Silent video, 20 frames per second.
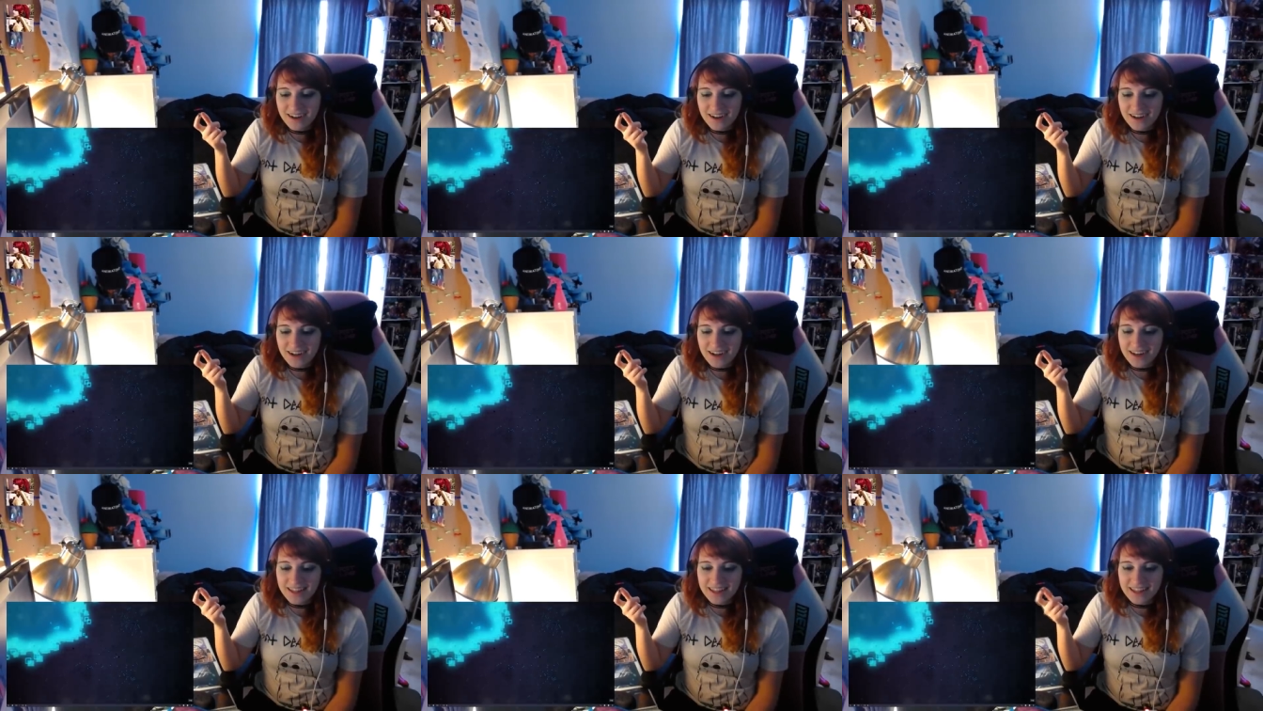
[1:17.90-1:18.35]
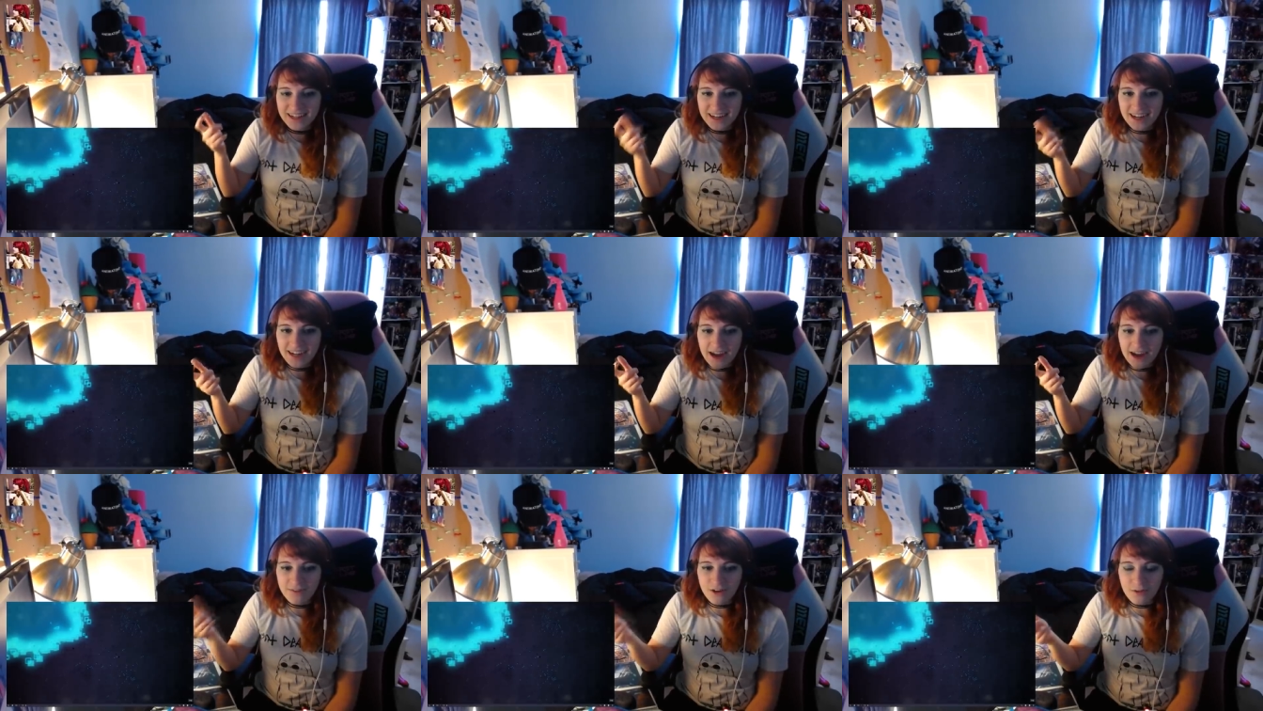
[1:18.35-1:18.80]
and then I
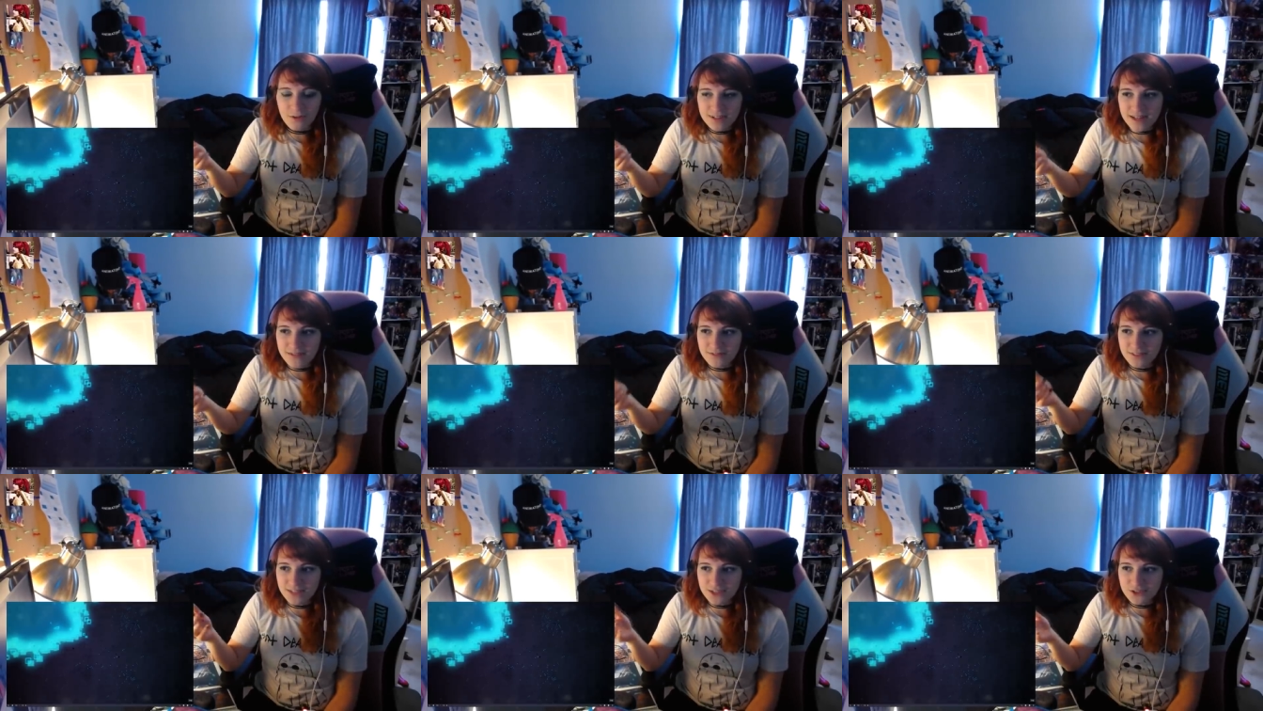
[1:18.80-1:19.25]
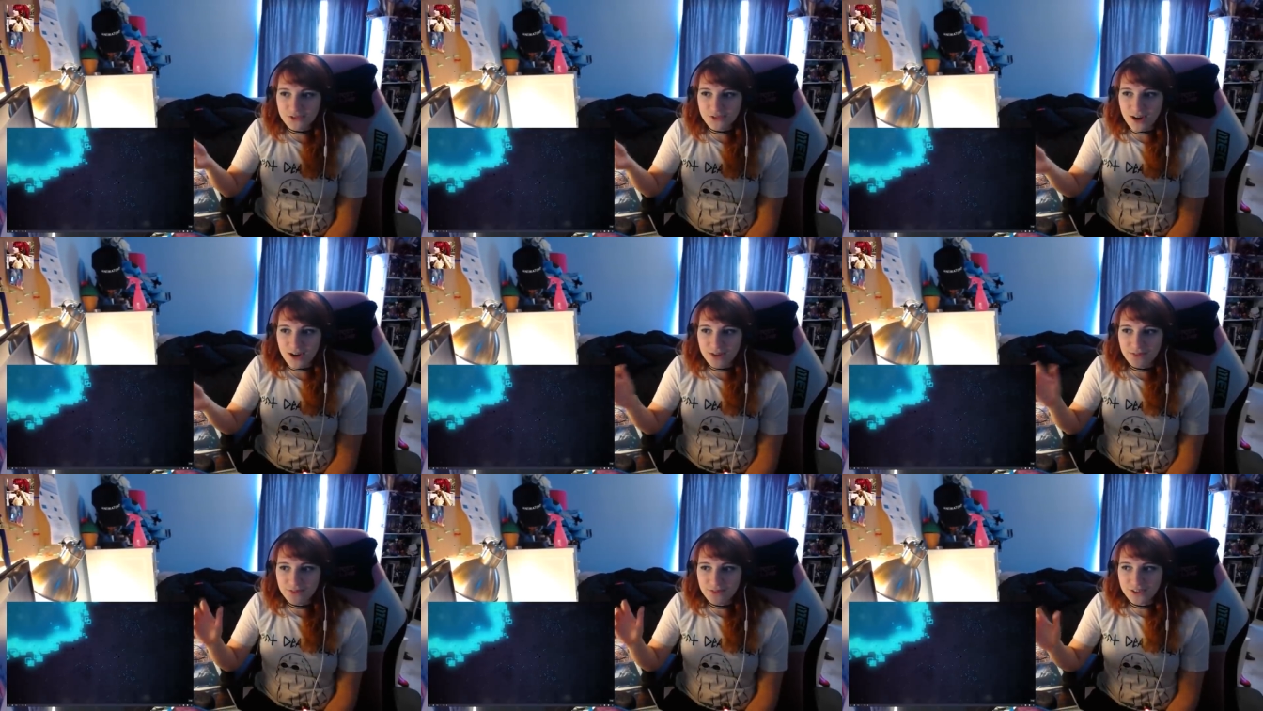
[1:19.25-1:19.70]
have always have to like try
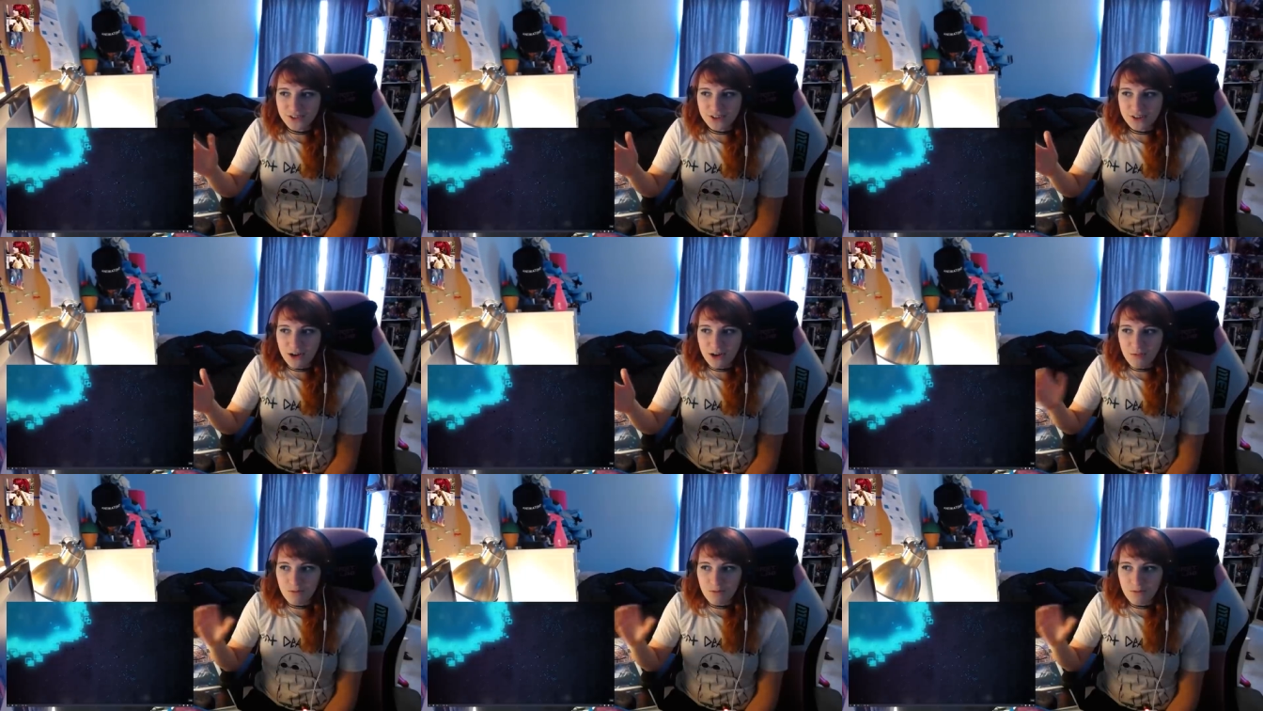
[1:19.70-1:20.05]
to figure out